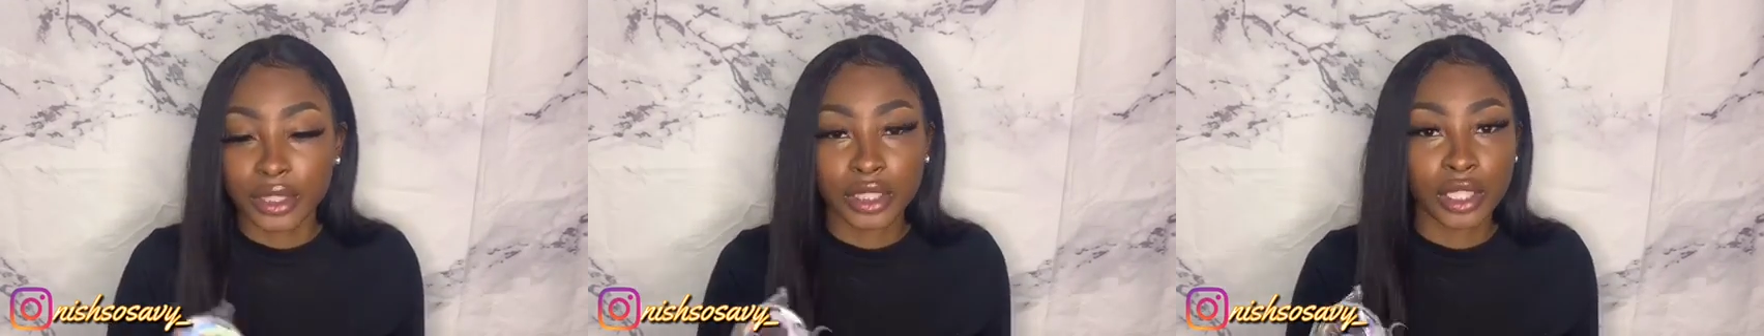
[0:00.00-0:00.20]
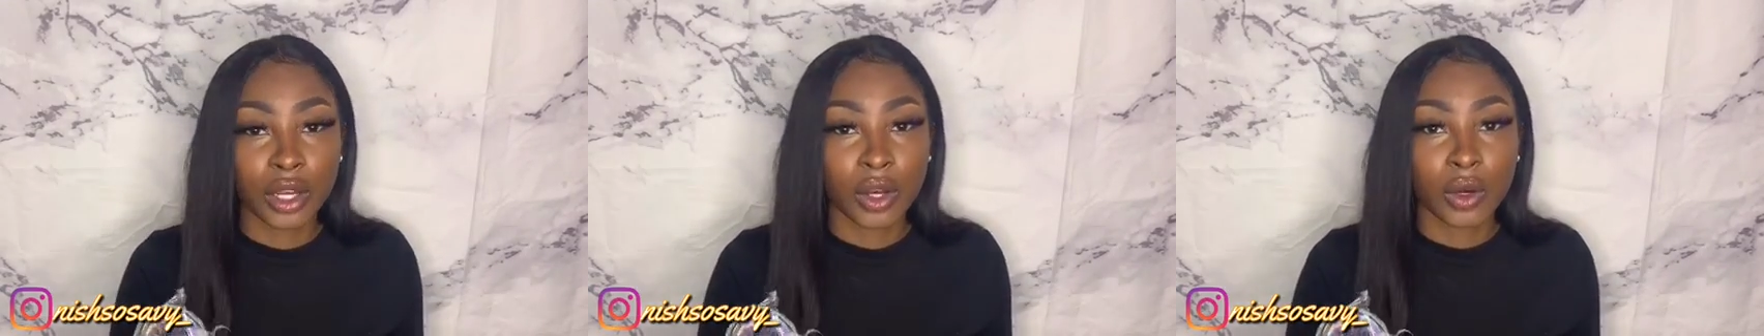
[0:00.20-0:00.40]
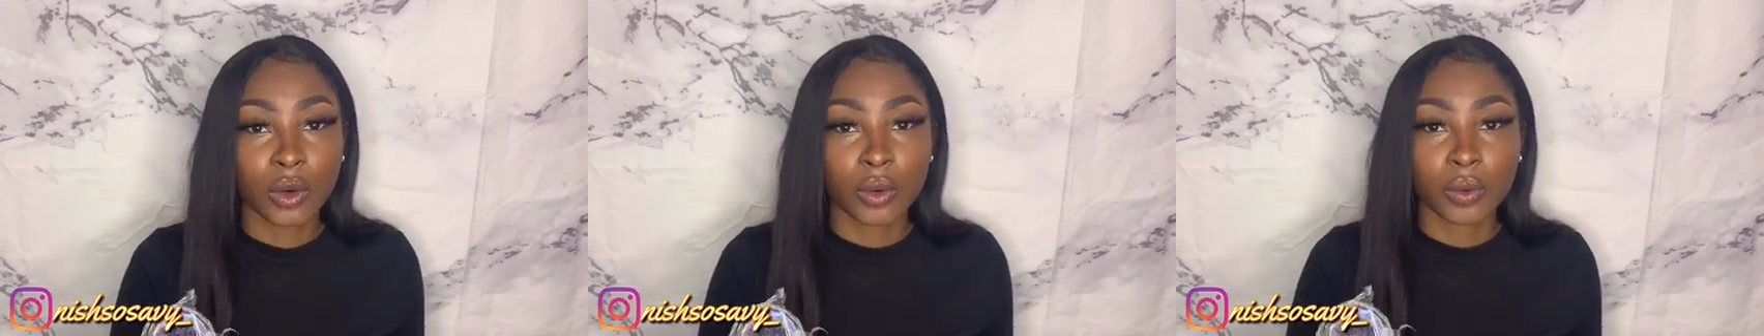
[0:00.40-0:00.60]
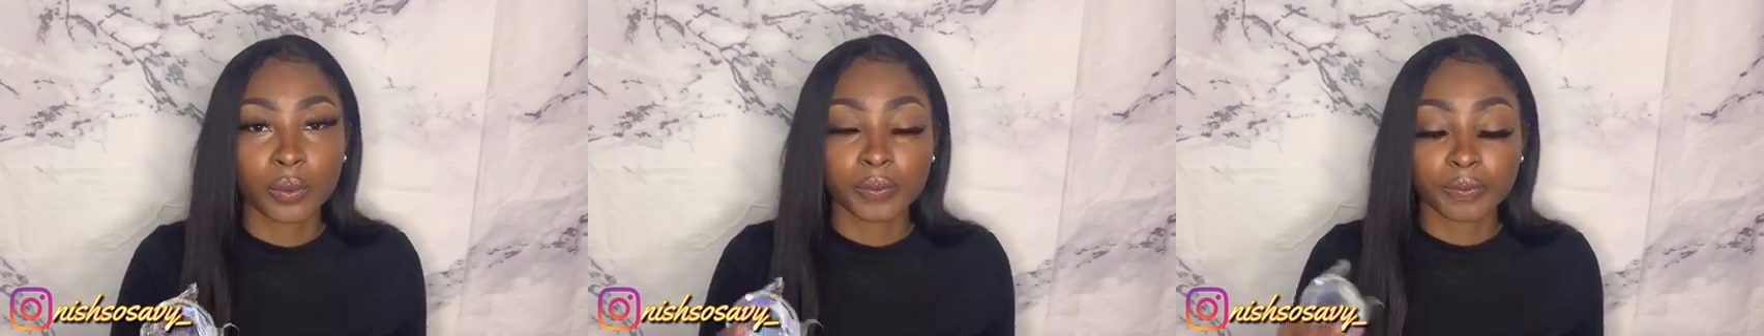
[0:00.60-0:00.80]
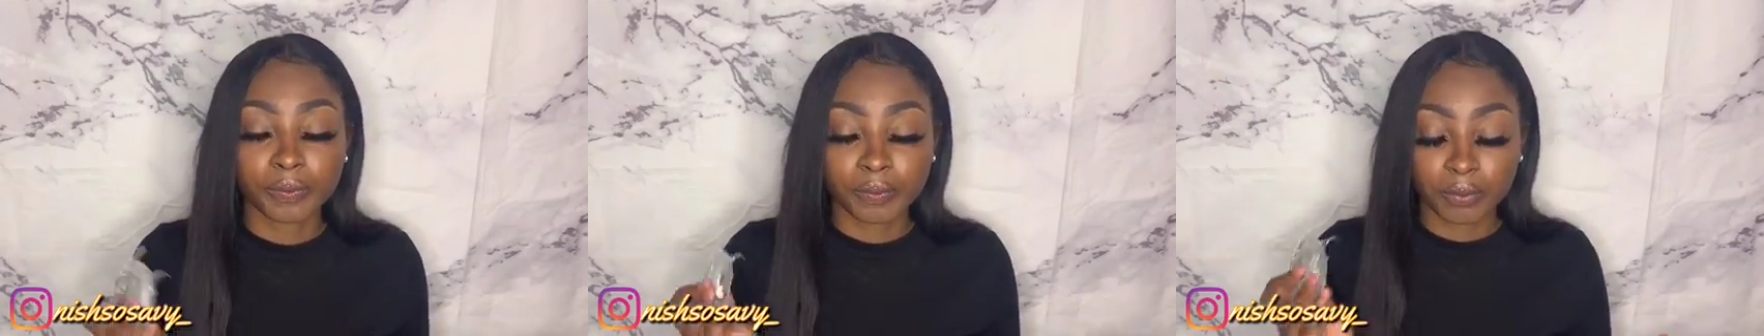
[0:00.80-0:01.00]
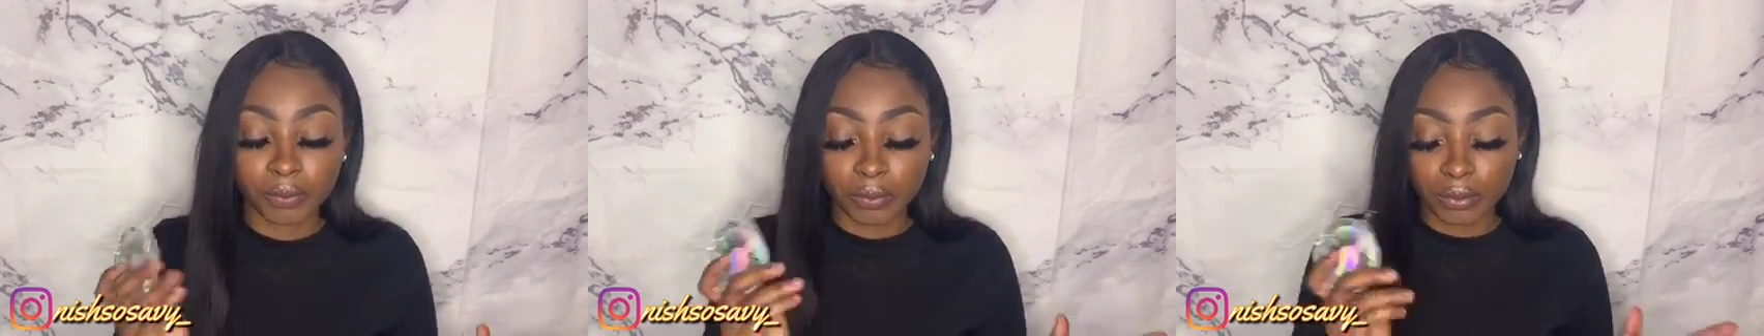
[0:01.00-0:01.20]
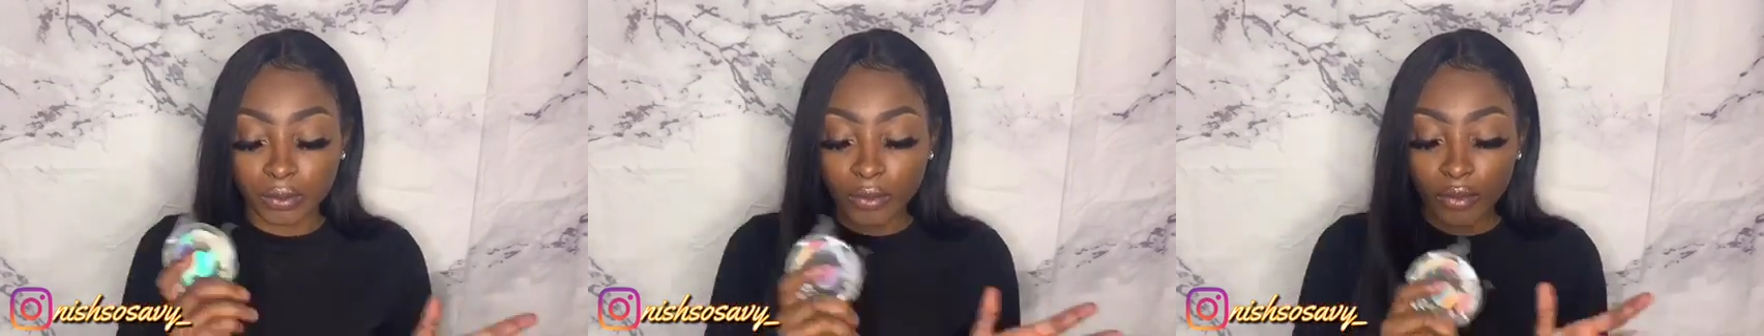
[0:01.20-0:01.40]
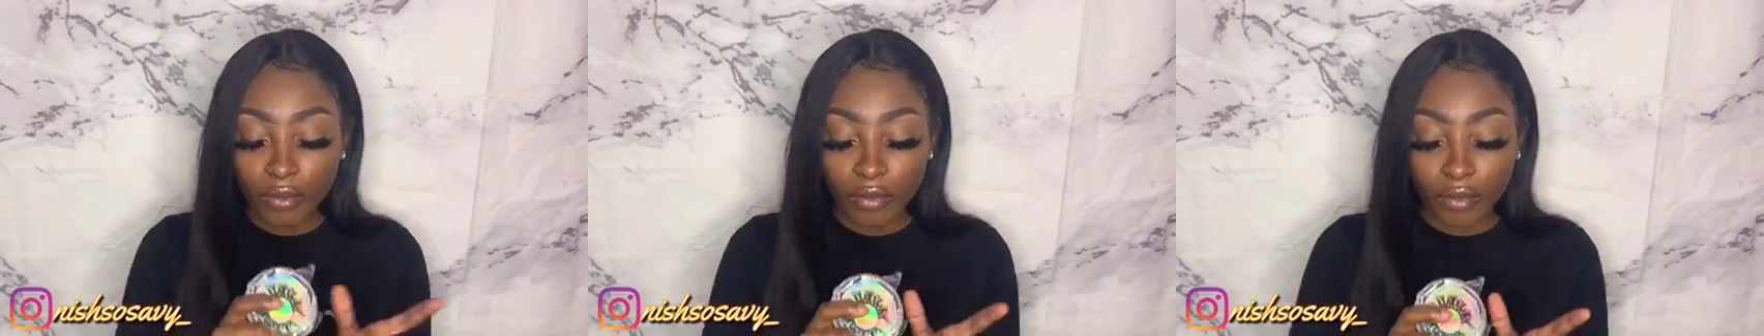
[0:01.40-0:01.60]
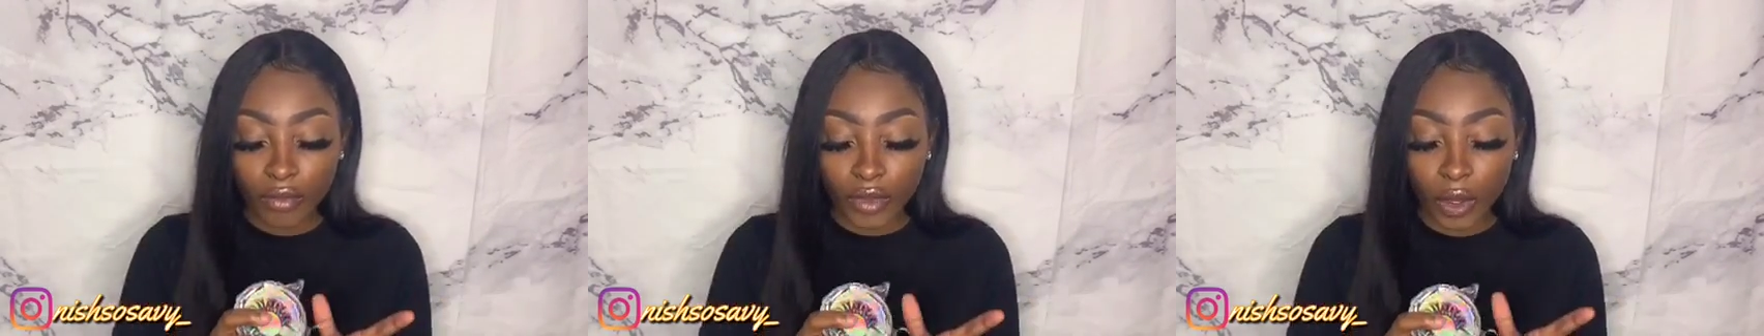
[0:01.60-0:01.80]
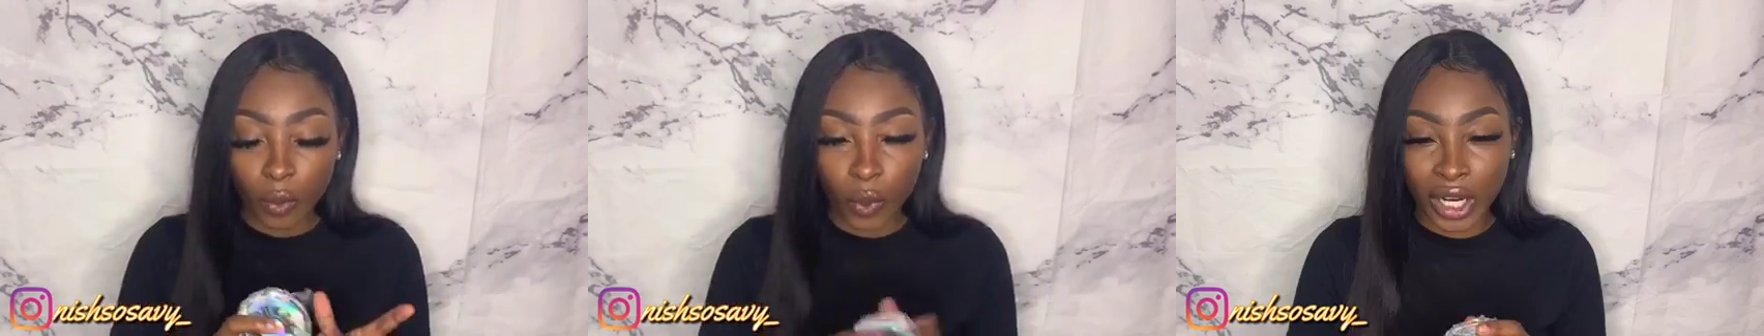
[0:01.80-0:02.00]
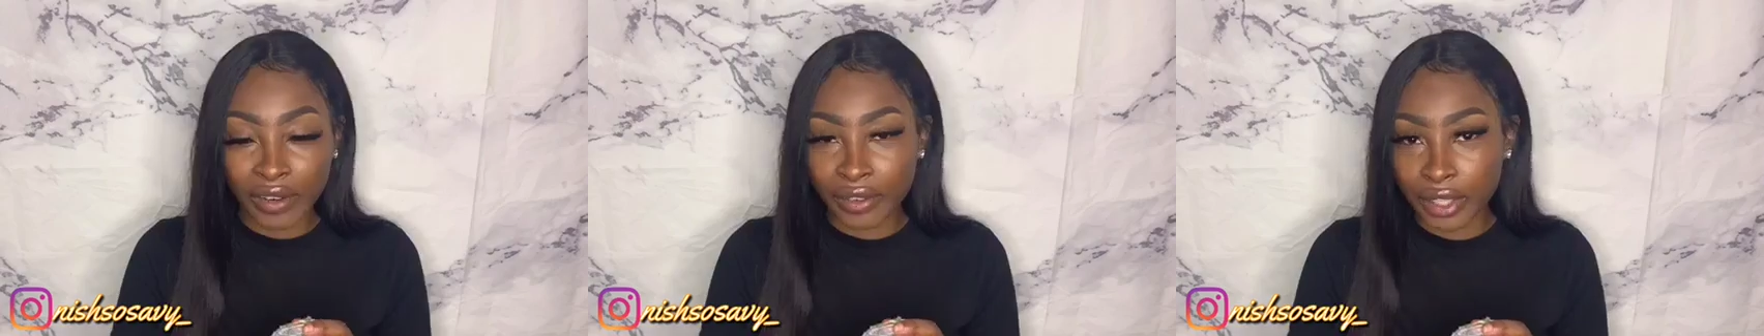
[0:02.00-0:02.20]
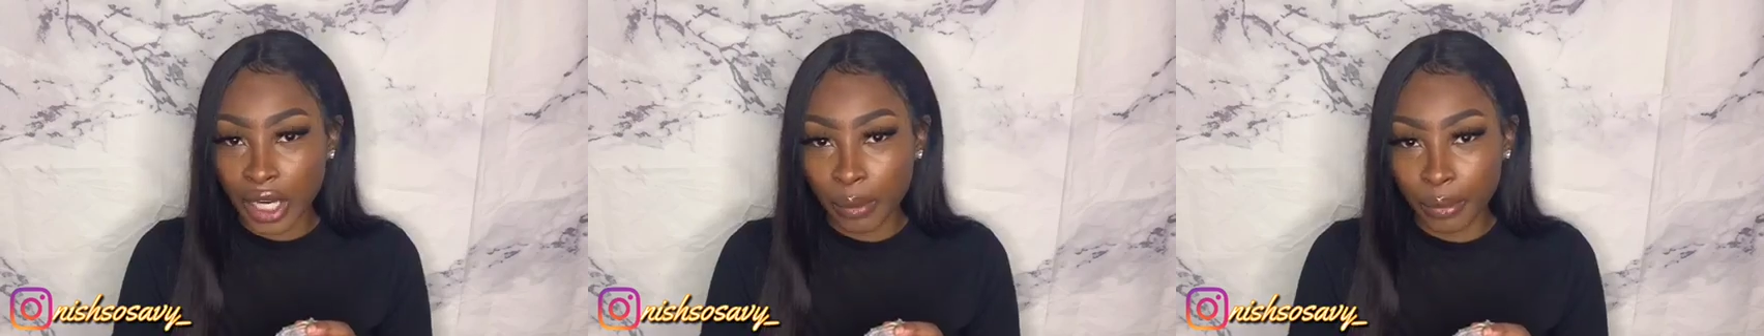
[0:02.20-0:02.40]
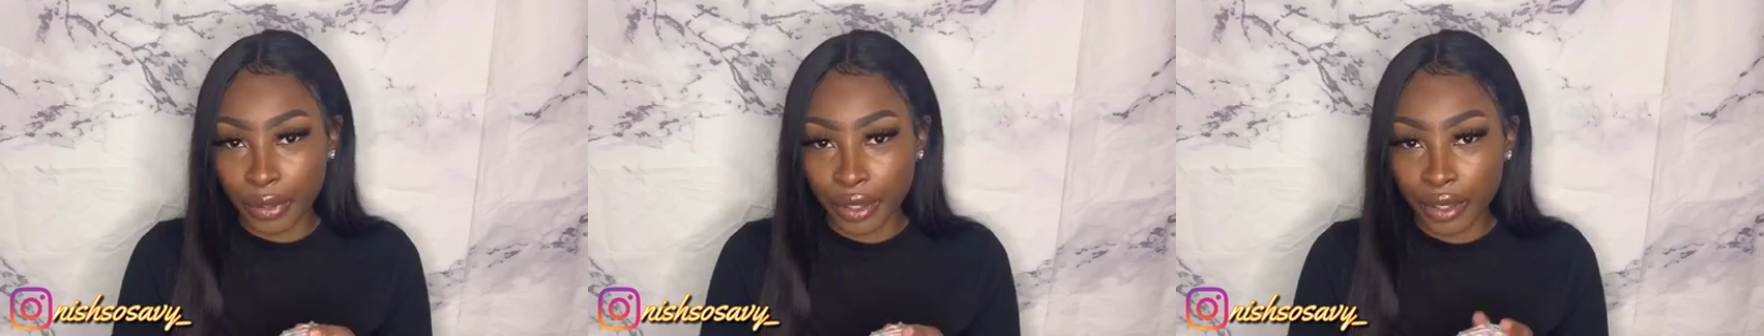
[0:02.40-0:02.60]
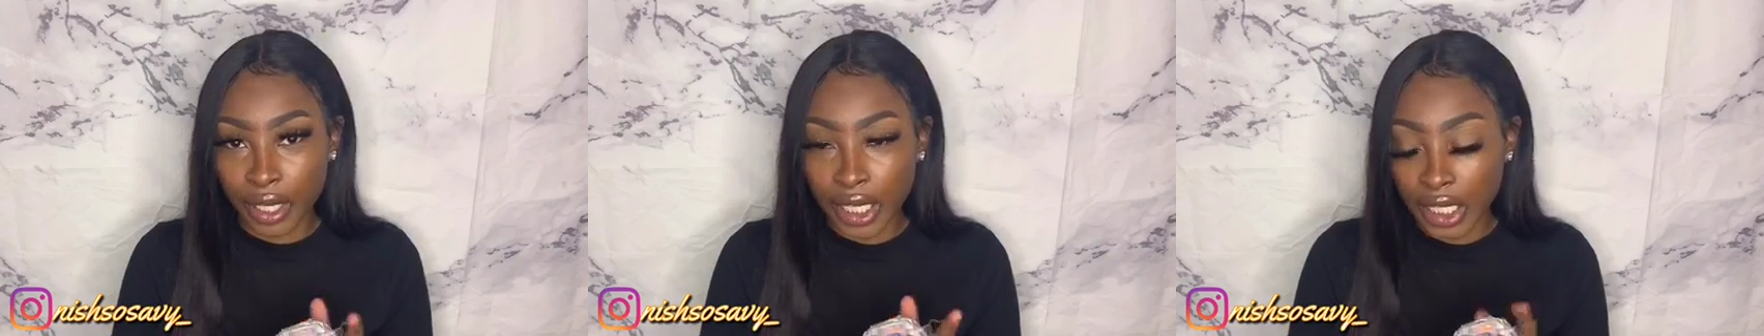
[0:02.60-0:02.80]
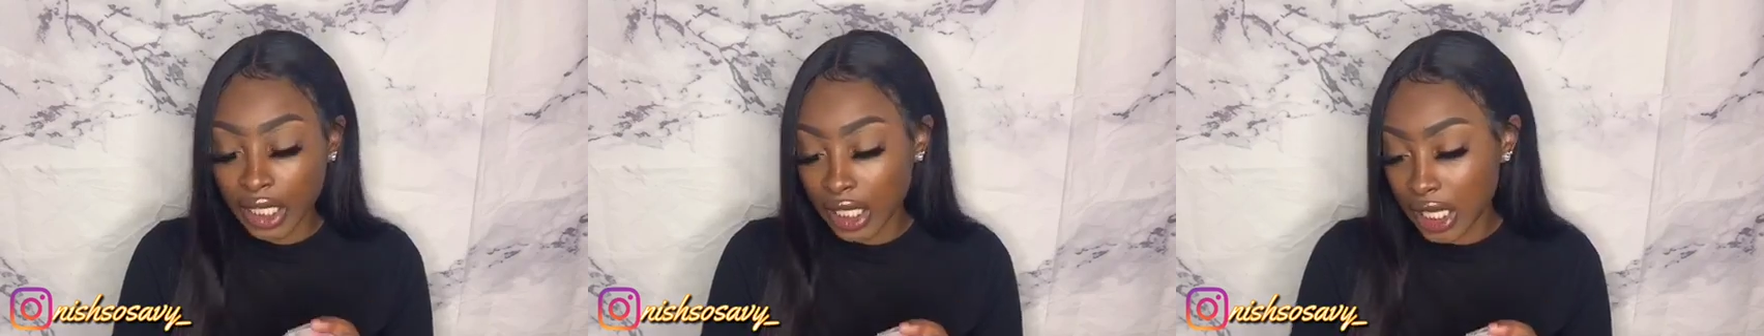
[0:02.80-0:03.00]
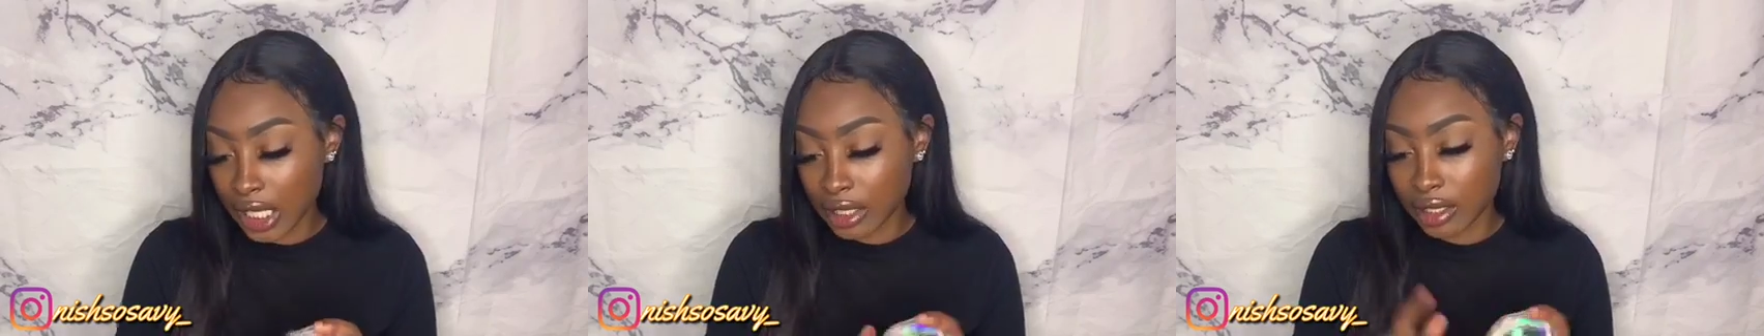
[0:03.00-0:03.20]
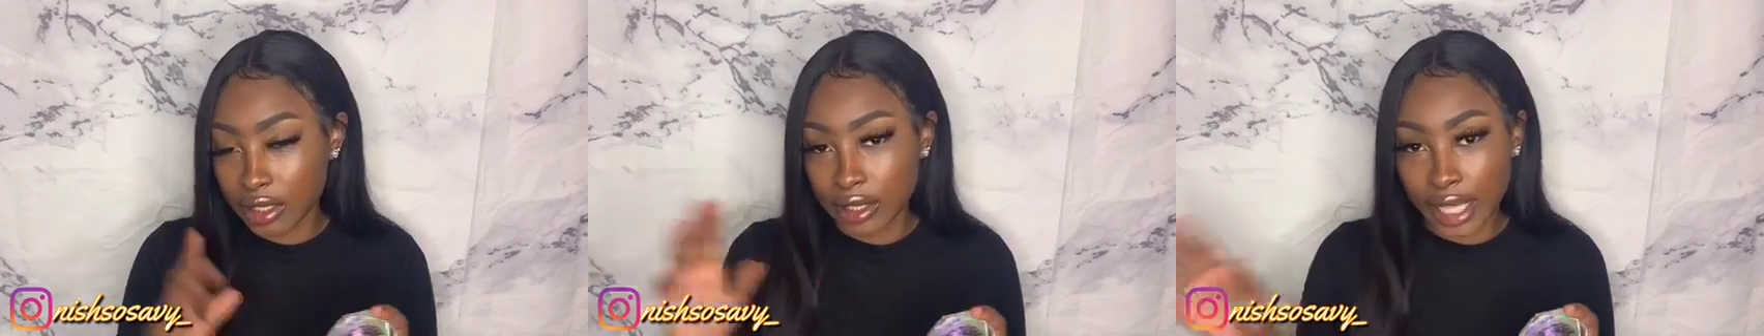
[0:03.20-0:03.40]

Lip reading: So whatever number it is,